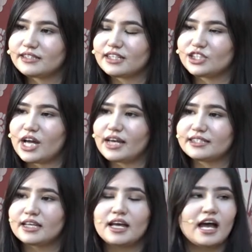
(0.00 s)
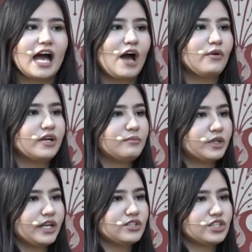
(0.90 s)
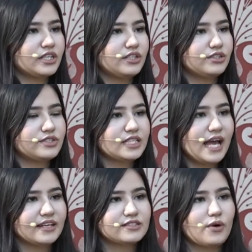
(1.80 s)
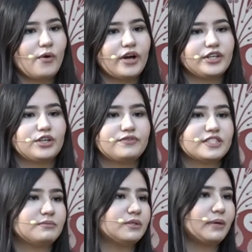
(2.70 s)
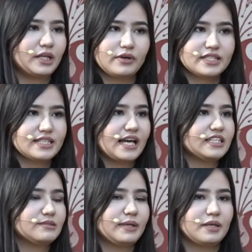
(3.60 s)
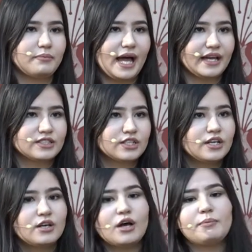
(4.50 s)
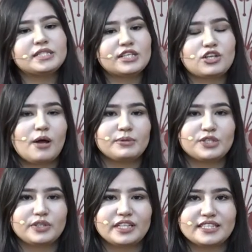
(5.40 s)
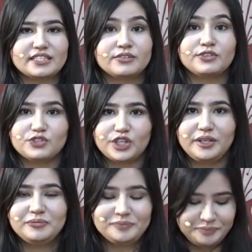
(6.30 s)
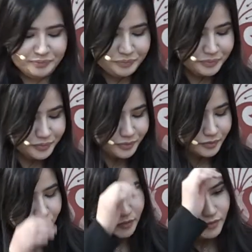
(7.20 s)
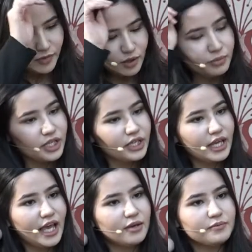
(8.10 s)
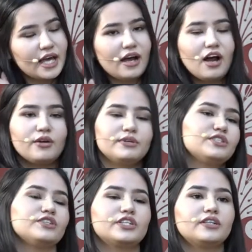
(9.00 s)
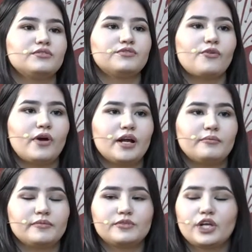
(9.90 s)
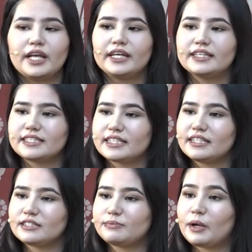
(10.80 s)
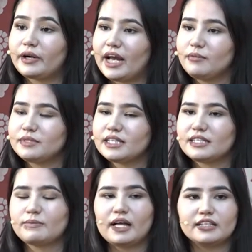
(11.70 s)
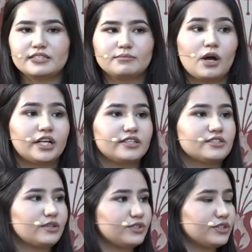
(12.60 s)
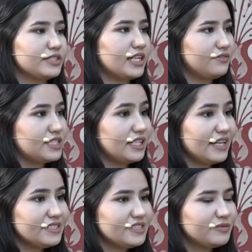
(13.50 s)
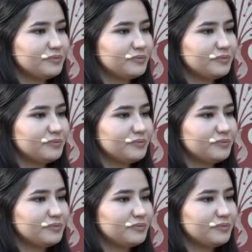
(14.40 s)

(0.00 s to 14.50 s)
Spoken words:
such as how immigration, your sex, or your visible minority status may impact potential opportunities in the future. We aim that our research can inform training and skills programs, as well as modern social safety nets.